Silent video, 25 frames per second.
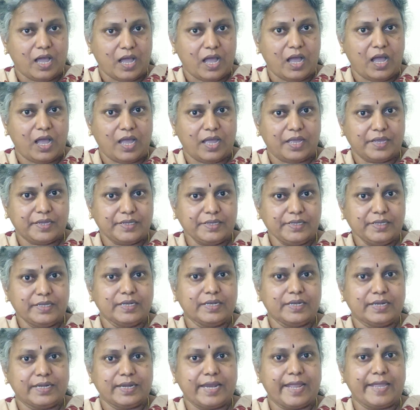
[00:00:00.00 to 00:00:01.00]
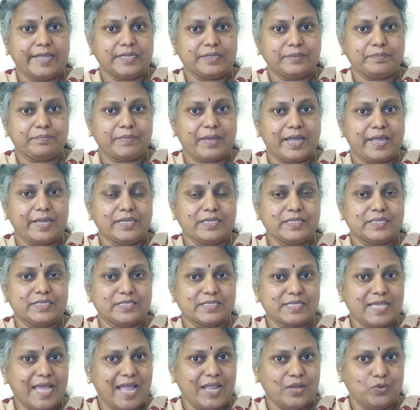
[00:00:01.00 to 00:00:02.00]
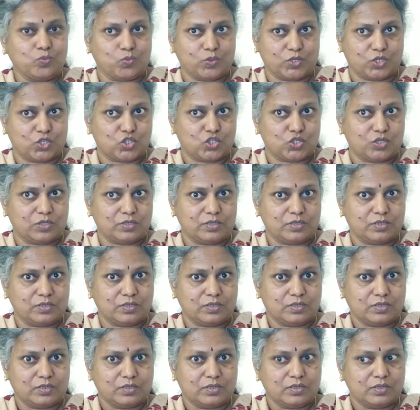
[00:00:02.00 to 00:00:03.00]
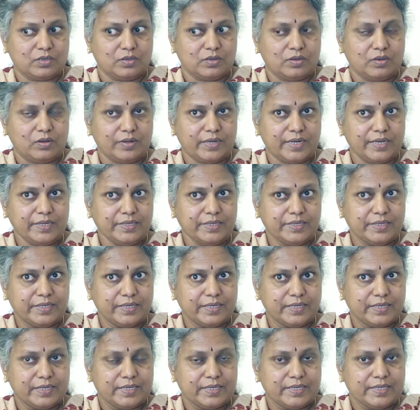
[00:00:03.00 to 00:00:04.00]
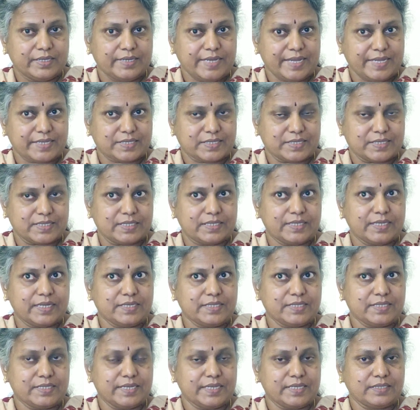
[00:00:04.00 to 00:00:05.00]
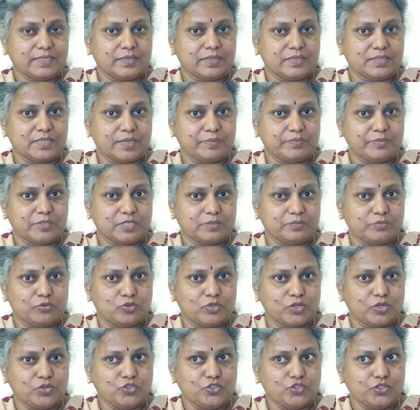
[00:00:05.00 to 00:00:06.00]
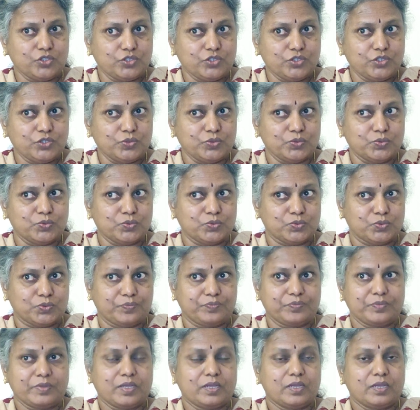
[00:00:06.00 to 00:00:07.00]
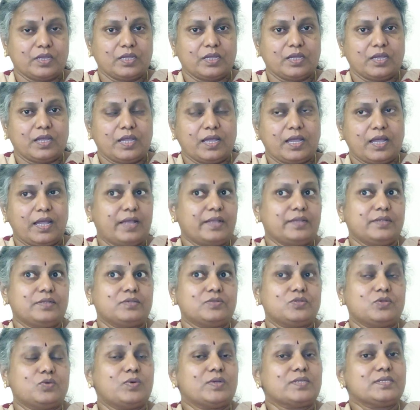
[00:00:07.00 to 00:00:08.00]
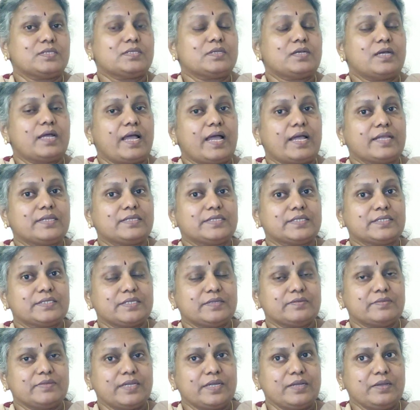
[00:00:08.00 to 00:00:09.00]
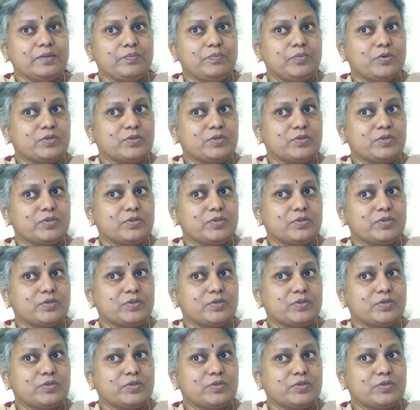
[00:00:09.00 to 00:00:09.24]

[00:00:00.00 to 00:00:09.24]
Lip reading: I like my sandwich. Alright. Next, let's take the subject pronoun you. And so what's the adjective there?